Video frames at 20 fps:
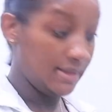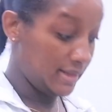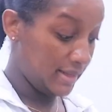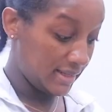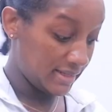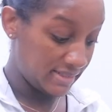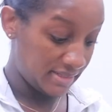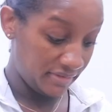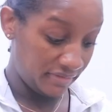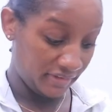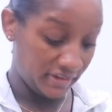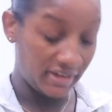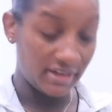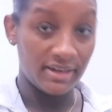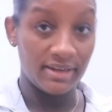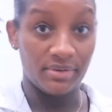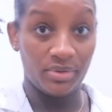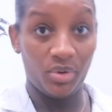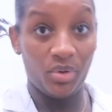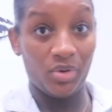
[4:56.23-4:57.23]
As if I
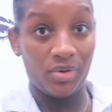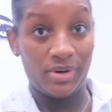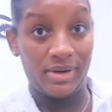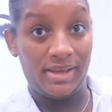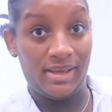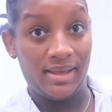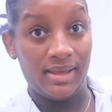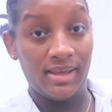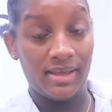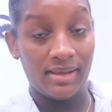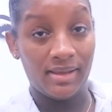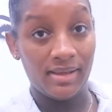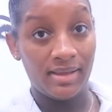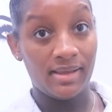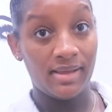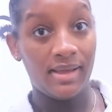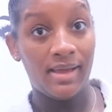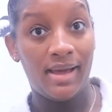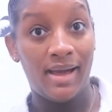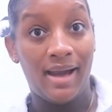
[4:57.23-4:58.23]
didn't already
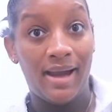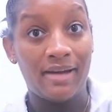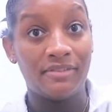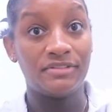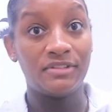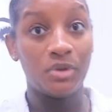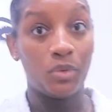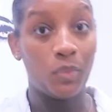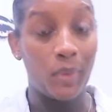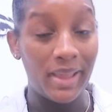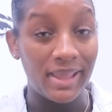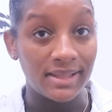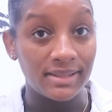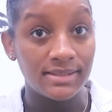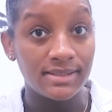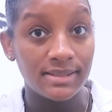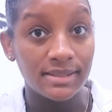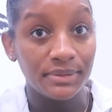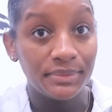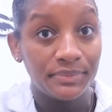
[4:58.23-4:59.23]
have to
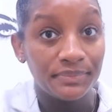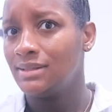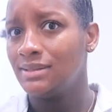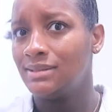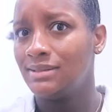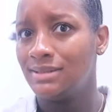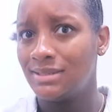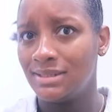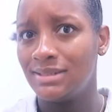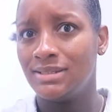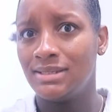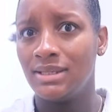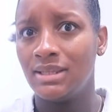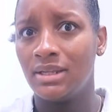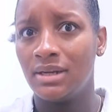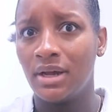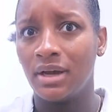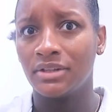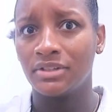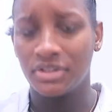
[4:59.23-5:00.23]
wait. to see the
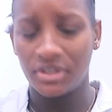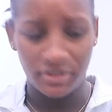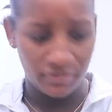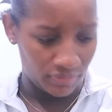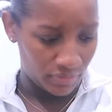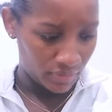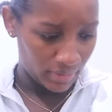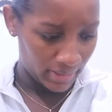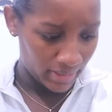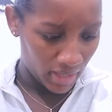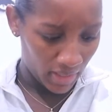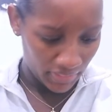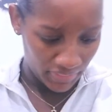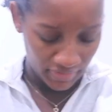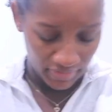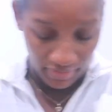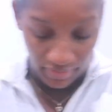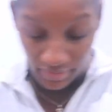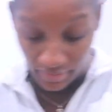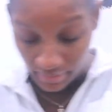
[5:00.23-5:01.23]
doctor, even though I got
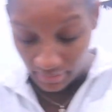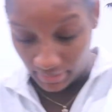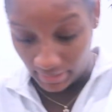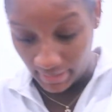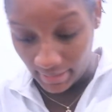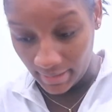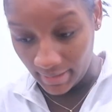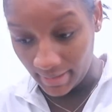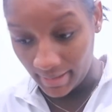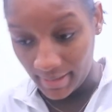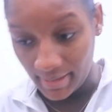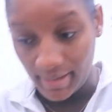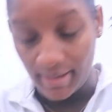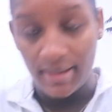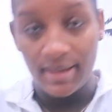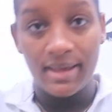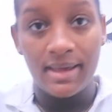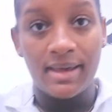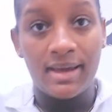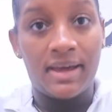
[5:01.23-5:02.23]
there early.
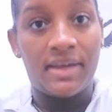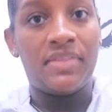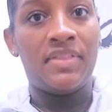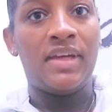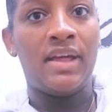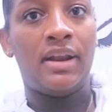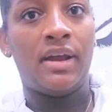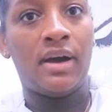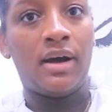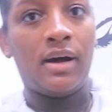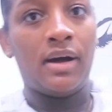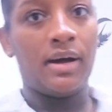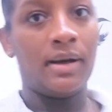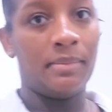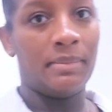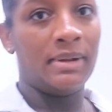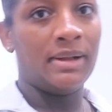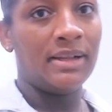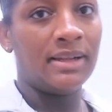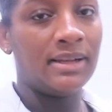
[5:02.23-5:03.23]
And then
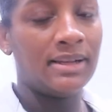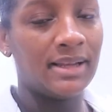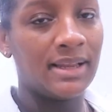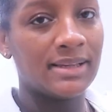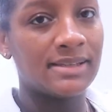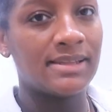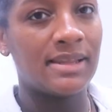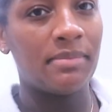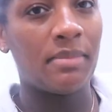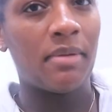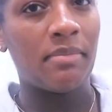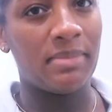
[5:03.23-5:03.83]
last night my